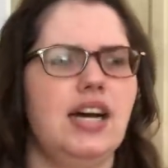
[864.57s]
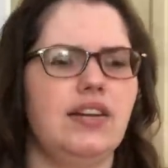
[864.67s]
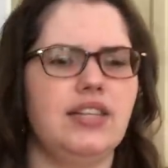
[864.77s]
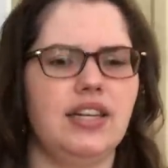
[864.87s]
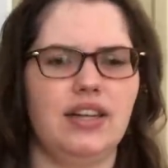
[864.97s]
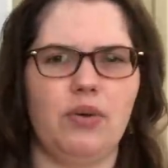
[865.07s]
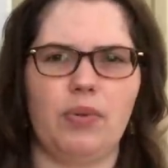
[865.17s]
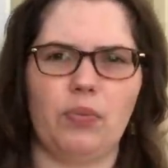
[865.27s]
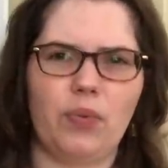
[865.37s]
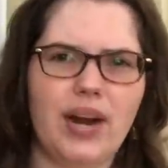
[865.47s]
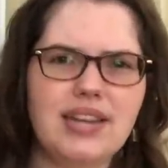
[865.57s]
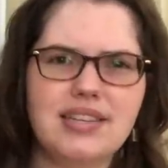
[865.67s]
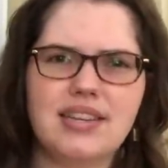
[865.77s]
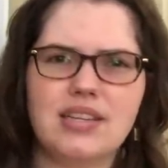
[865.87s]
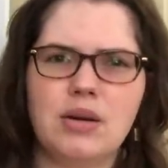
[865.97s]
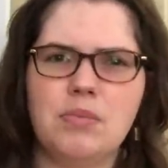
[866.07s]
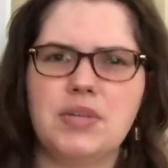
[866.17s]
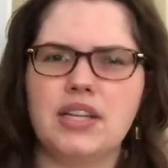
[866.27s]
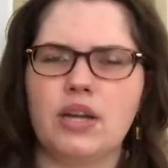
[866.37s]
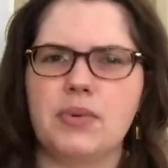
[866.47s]
Dealing with racism,
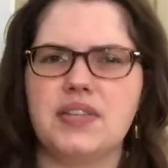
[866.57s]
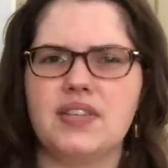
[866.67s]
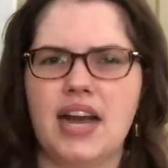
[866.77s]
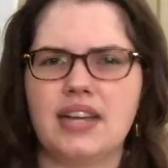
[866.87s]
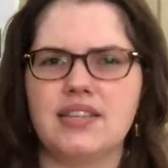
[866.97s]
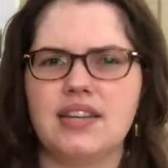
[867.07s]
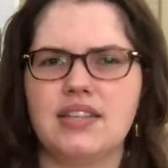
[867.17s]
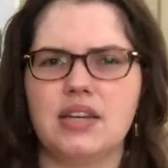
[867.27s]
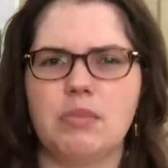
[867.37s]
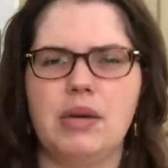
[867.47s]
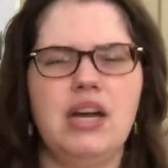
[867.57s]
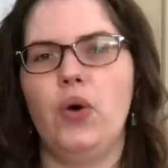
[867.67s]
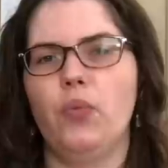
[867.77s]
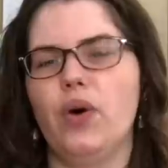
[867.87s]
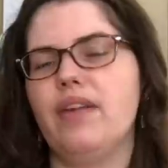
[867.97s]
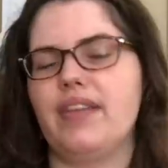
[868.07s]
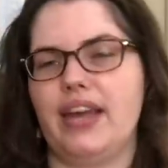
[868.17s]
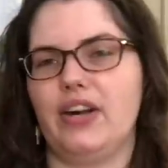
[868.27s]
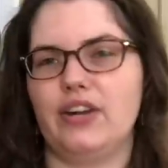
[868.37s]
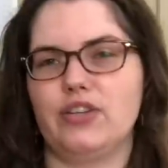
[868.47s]
dealing with sexism. One of the
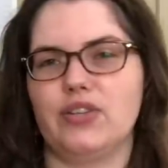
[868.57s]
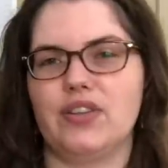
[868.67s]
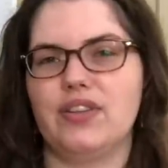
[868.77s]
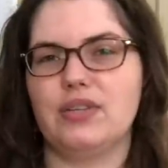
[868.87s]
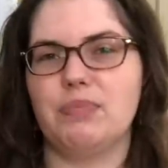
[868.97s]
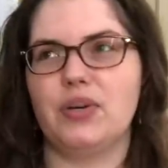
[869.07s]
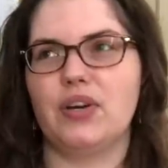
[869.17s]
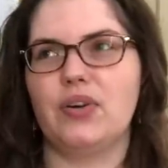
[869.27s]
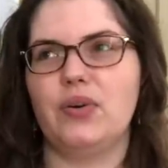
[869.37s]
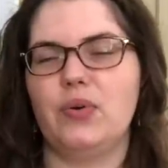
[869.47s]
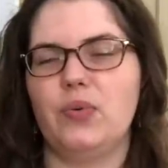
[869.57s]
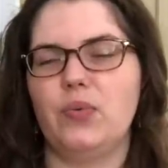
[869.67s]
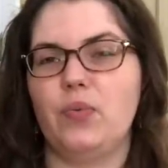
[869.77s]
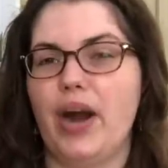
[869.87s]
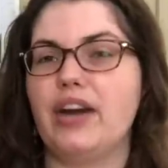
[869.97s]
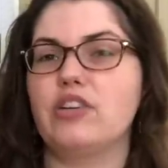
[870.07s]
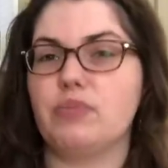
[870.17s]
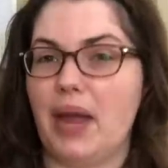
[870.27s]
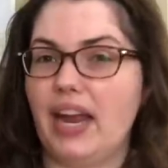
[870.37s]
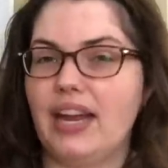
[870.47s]
characters in this book wears
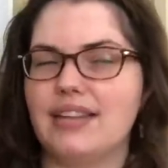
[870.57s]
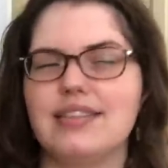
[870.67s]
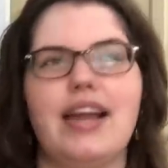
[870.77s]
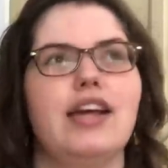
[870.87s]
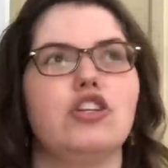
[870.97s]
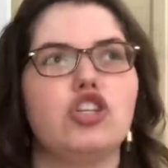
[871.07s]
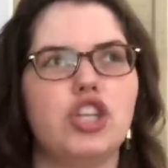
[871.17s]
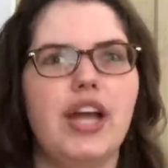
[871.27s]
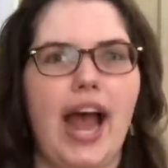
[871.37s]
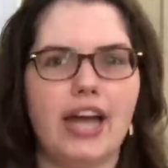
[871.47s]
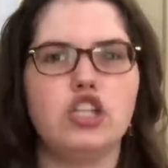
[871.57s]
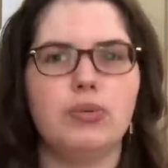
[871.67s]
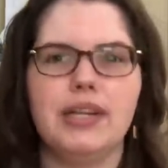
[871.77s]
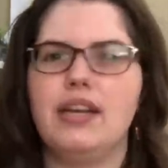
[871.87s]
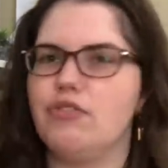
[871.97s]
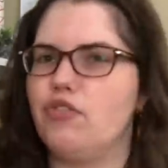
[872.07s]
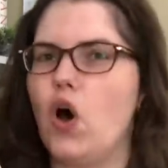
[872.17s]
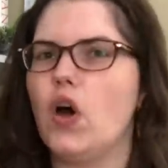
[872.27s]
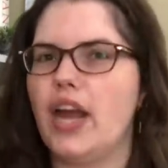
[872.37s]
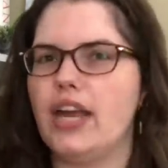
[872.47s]
pants, and she actually
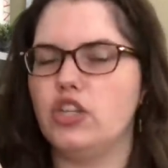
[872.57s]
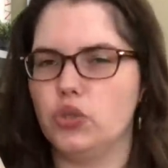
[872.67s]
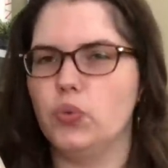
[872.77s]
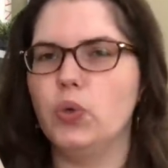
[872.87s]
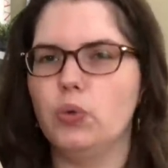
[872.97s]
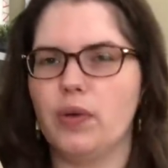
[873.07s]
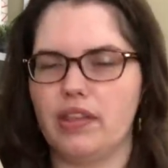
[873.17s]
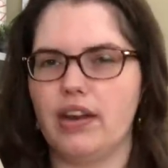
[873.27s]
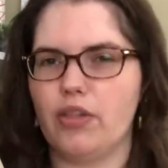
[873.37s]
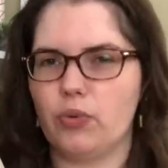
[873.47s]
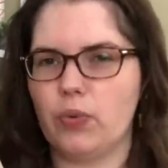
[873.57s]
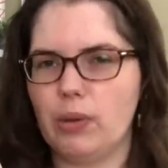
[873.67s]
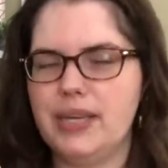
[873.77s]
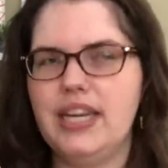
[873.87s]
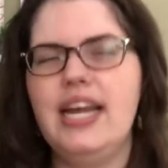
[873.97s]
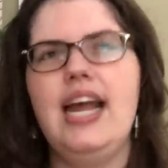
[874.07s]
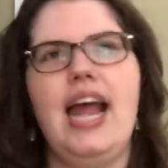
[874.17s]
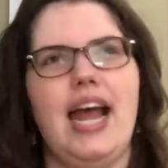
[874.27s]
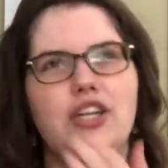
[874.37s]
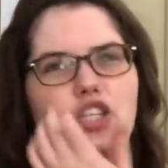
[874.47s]
fought a duel with another woman,
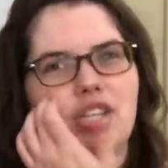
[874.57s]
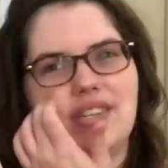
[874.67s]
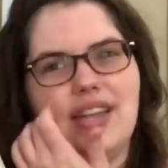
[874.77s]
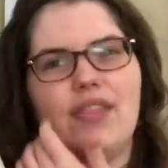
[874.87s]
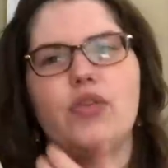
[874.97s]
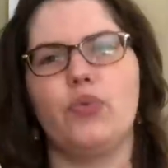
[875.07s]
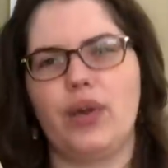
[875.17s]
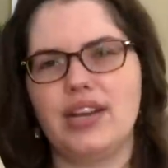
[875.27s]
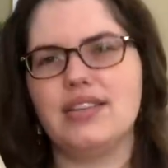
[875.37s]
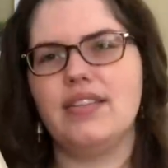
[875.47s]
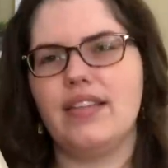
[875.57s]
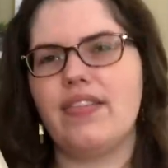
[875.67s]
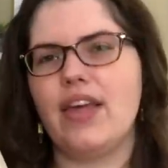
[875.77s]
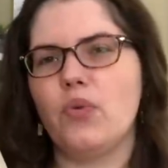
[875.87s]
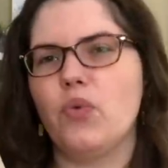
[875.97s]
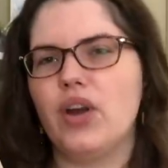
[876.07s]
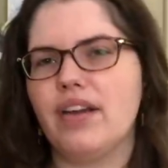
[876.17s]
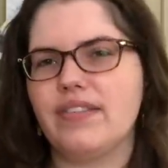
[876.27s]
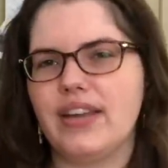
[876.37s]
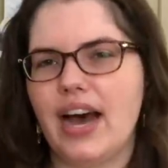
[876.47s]
and she said the reason that they would
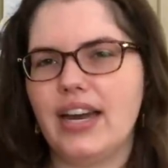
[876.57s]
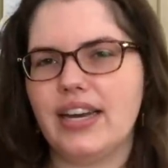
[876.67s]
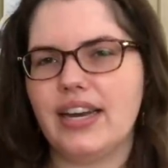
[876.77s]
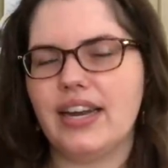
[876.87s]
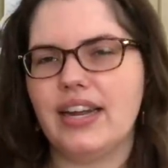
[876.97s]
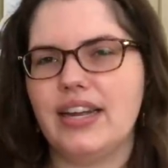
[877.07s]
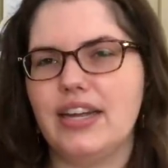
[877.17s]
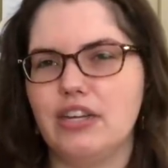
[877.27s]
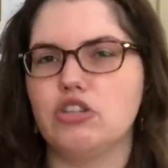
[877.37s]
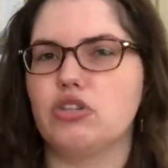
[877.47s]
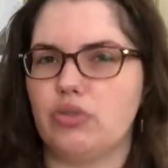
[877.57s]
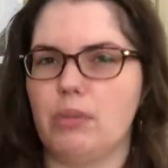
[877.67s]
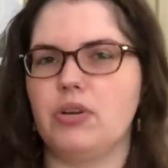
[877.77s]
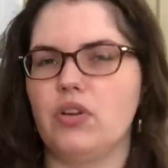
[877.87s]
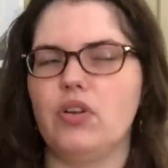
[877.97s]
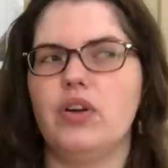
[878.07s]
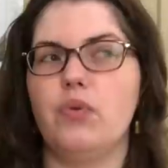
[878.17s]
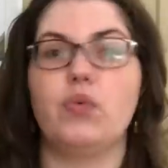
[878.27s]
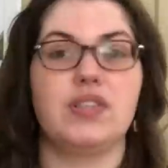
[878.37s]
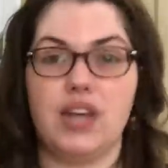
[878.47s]
have gotten in trouble
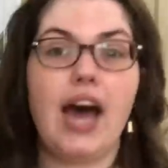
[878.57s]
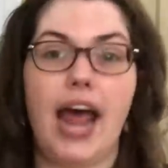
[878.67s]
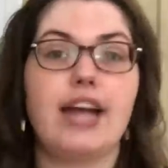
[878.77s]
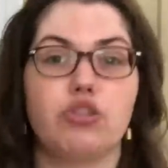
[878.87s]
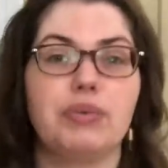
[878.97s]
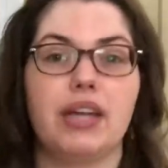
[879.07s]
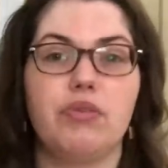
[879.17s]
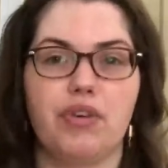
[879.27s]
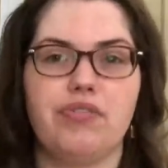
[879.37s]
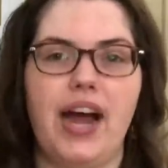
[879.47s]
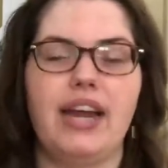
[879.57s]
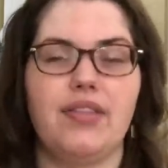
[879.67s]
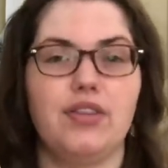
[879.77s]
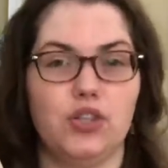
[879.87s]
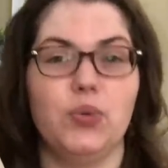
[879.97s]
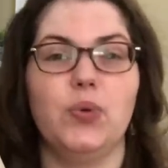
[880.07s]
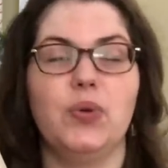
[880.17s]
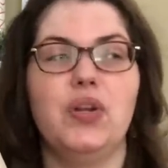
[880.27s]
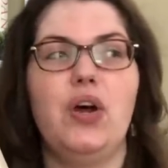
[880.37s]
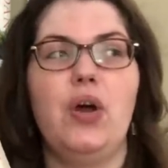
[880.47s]
was not actually for fighting the duel,